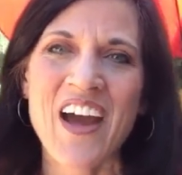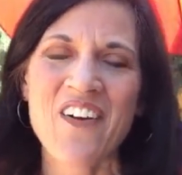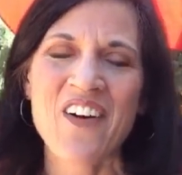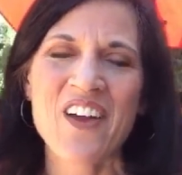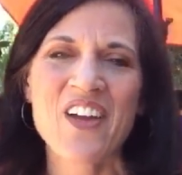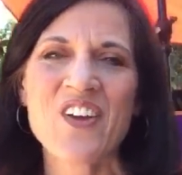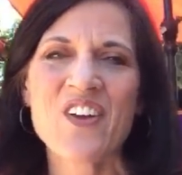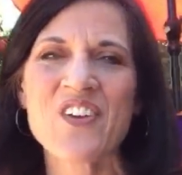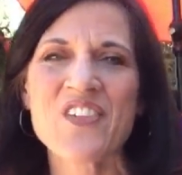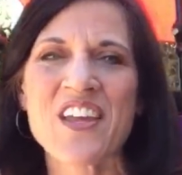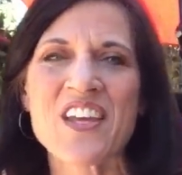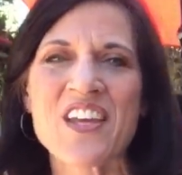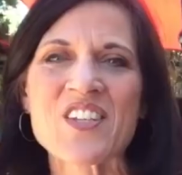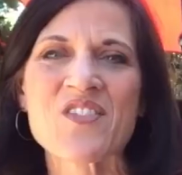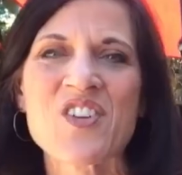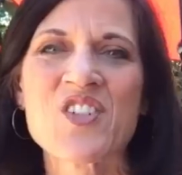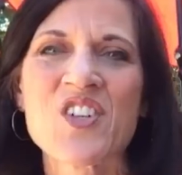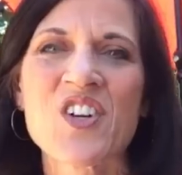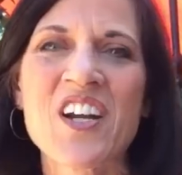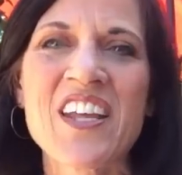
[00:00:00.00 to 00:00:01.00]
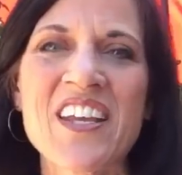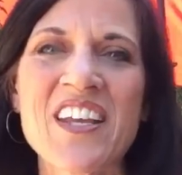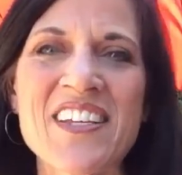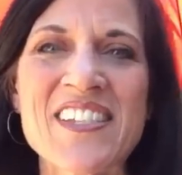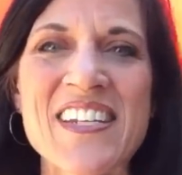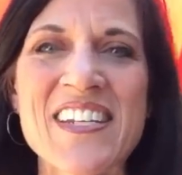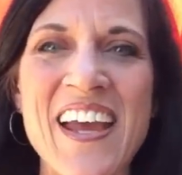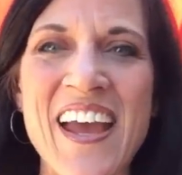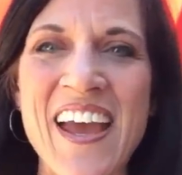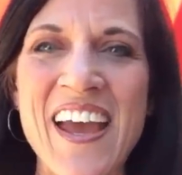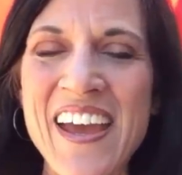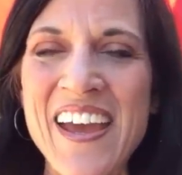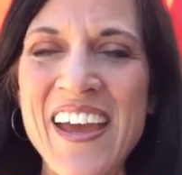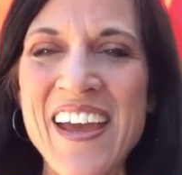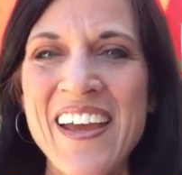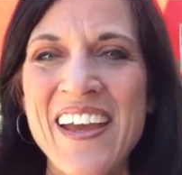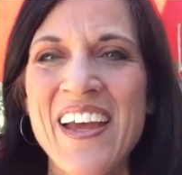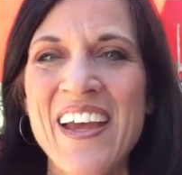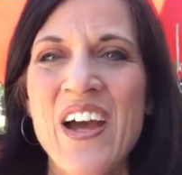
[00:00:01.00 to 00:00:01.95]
How are you? Thanks for joining us today.